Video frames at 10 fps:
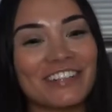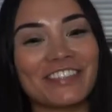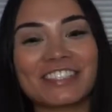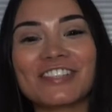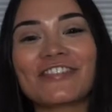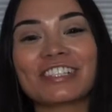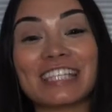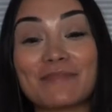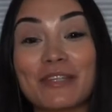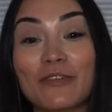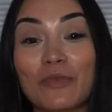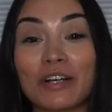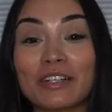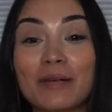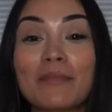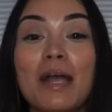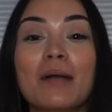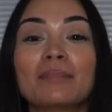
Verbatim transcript: If this is your first time here, welcome.